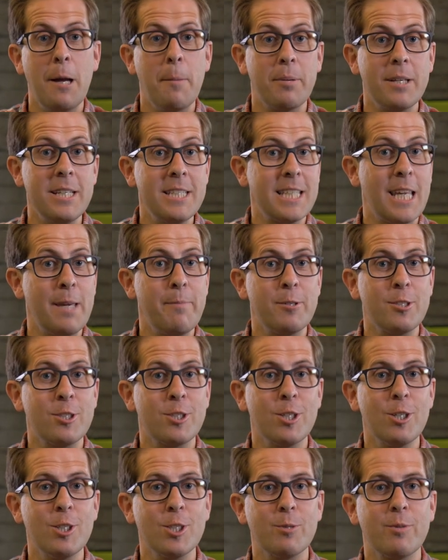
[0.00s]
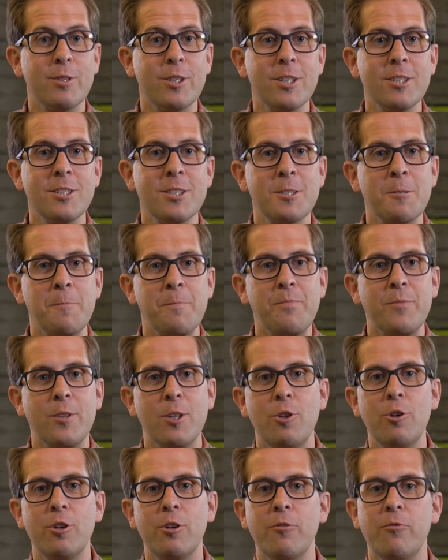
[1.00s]
Please keep in touch with us.
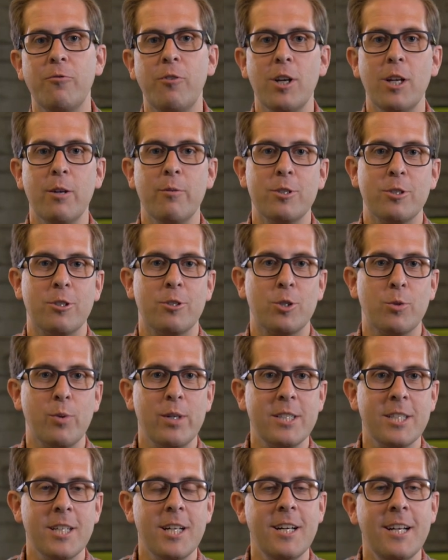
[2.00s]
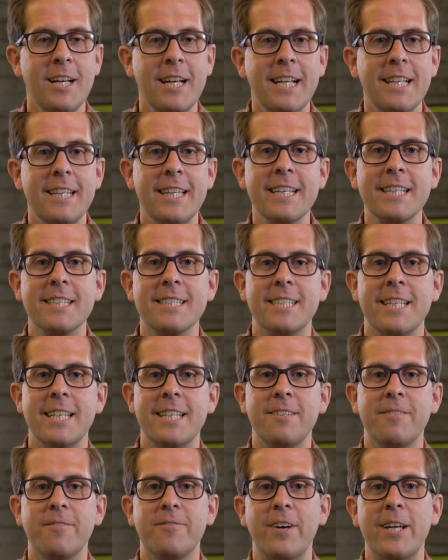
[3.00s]
You can follow us on Twitter,
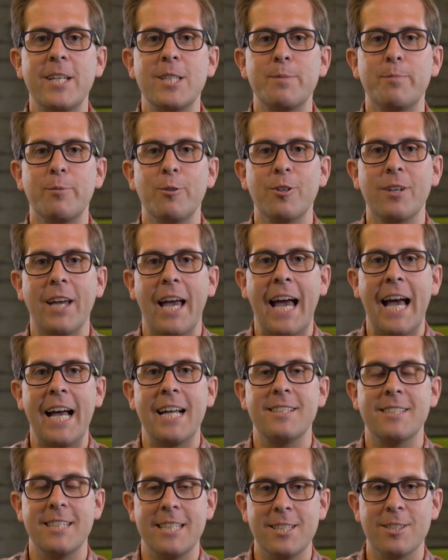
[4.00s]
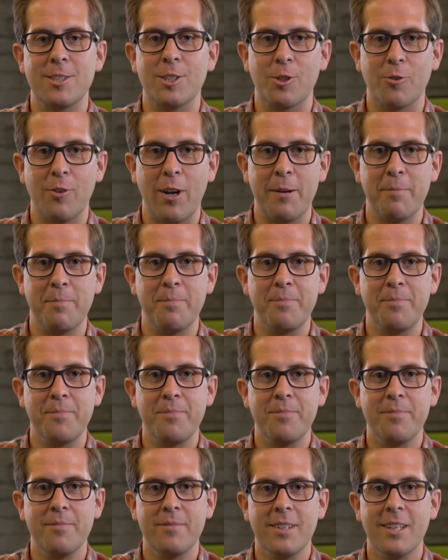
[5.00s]
LinkedIn, Facebook, and Instagram.
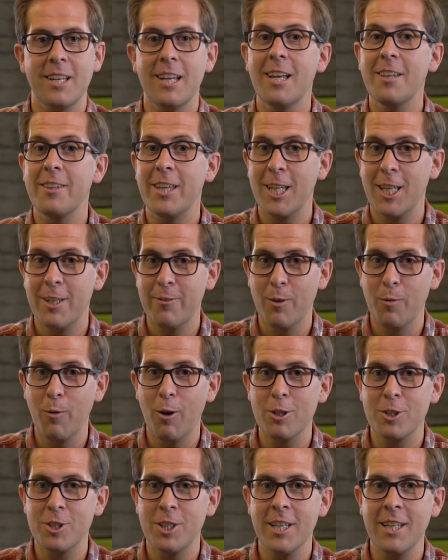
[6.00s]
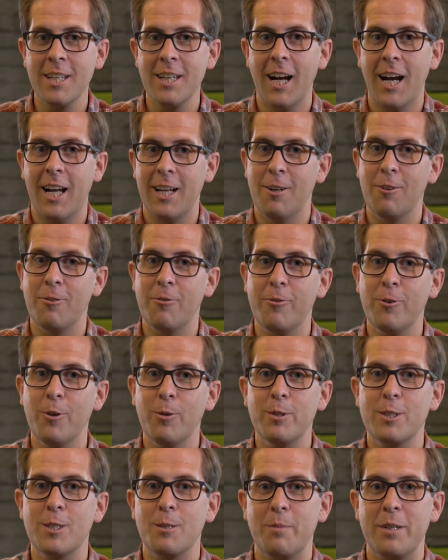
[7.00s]
Thank you for watching, and I look
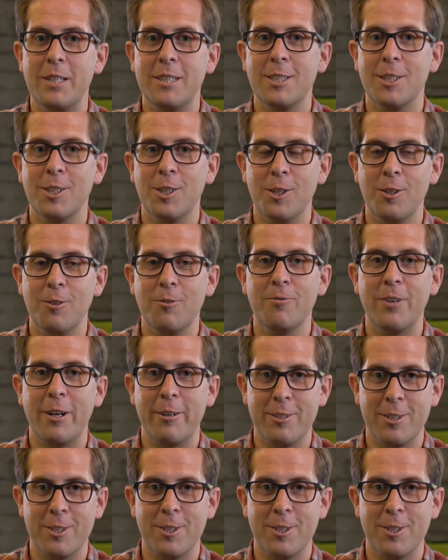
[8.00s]
forward to meeting you very